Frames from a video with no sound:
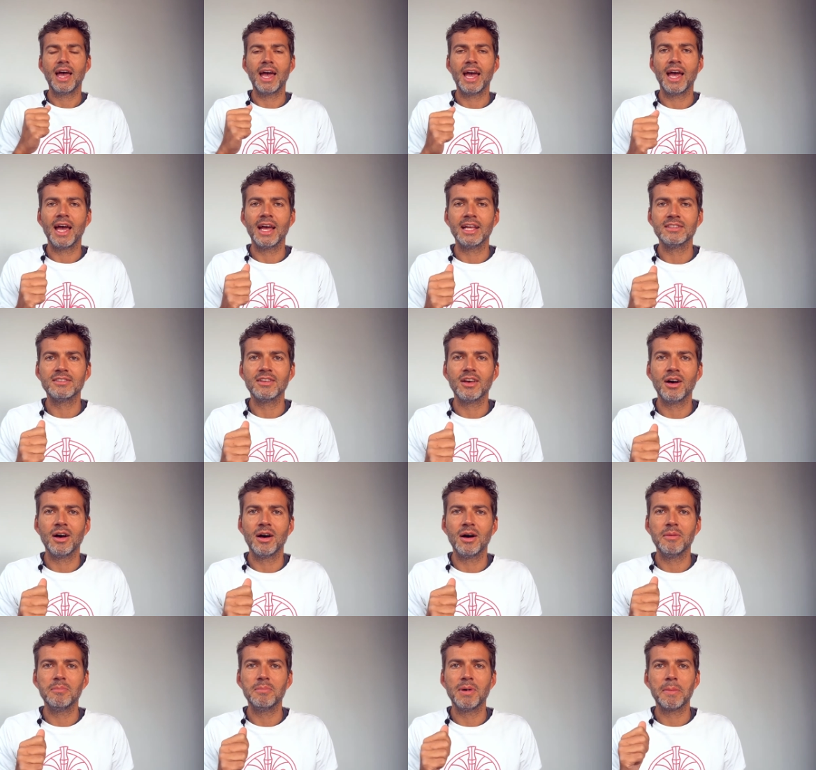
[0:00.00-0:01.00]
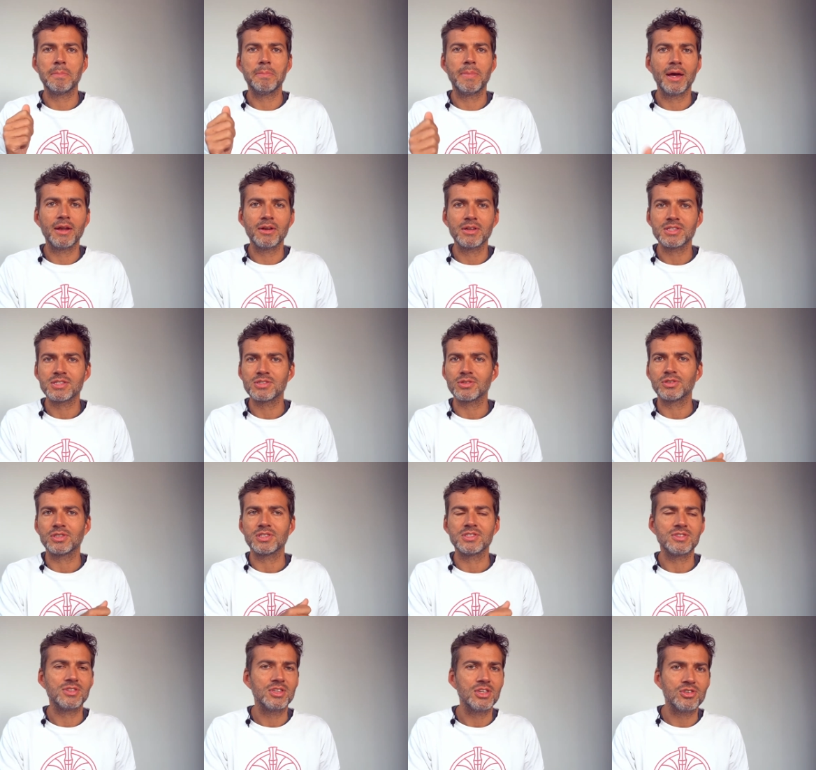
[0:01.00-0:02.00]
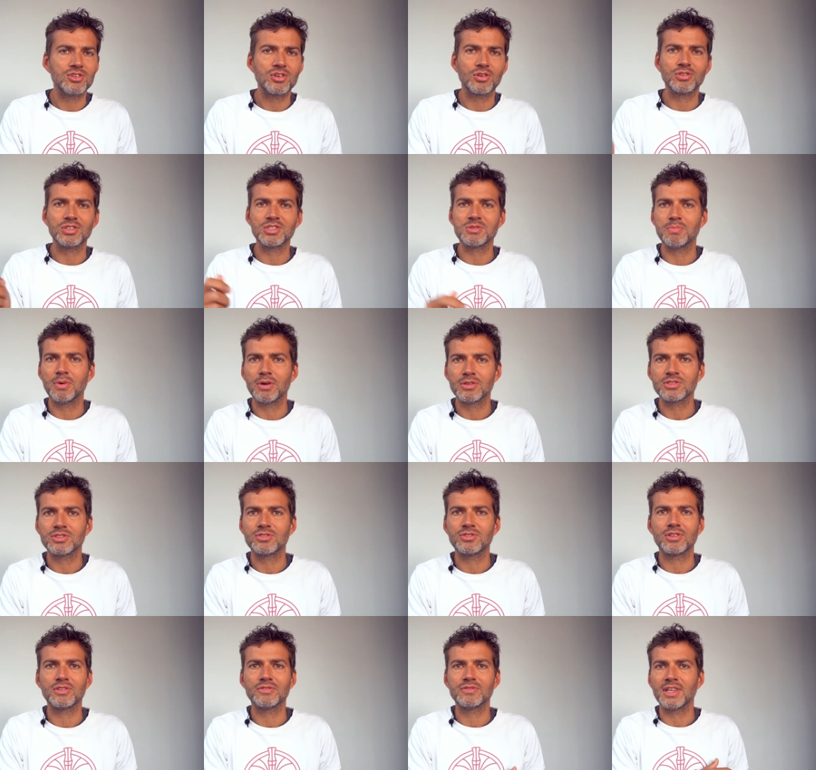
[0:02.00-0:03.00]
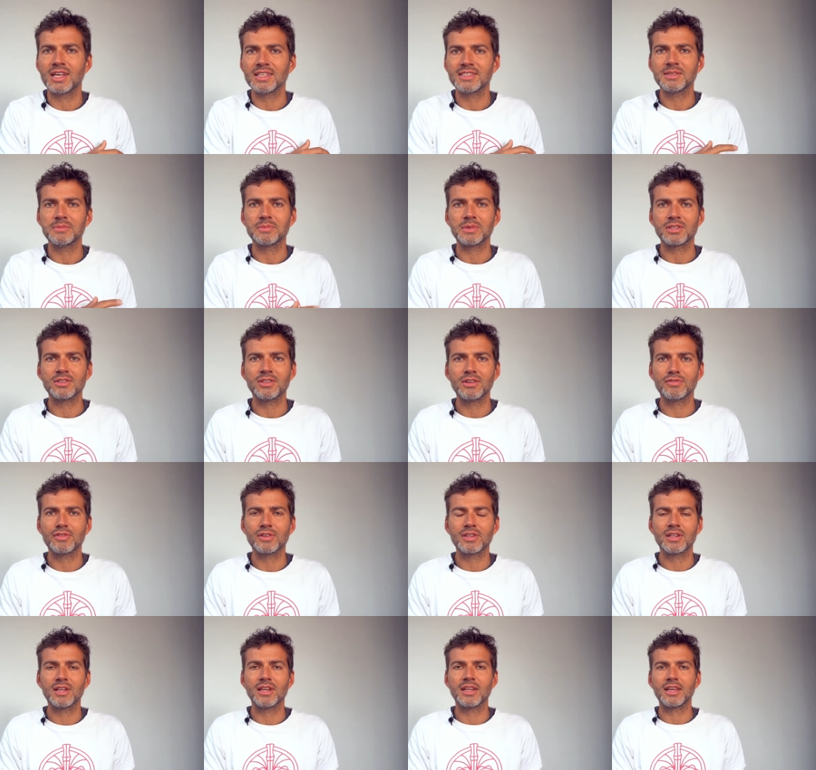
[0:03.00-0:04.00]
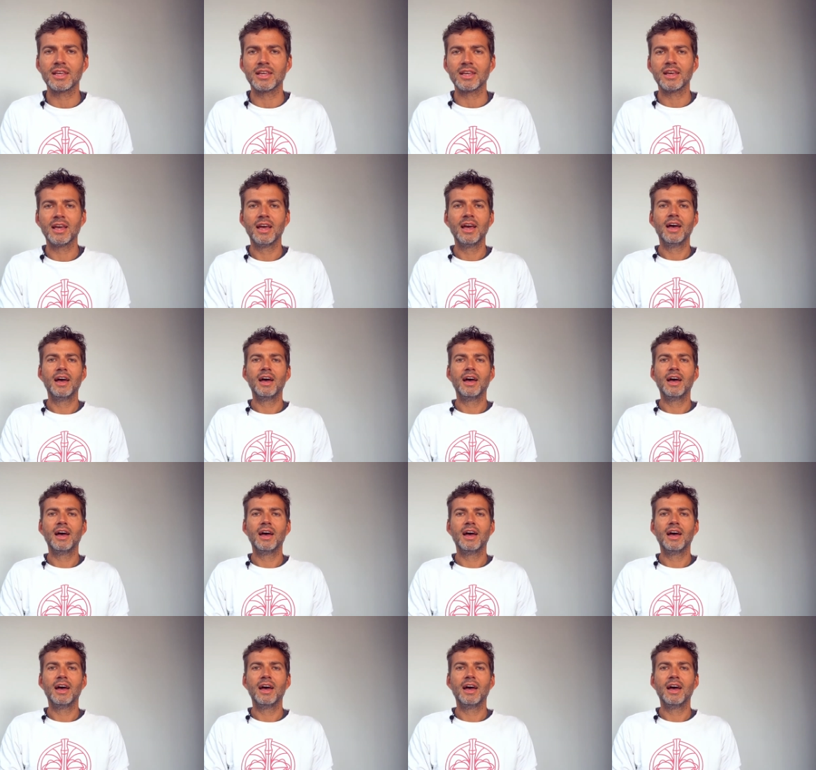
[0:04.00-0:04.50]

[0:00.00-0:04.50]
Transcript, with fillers: and uh, my parents or this teacher or this boss should have done something differently,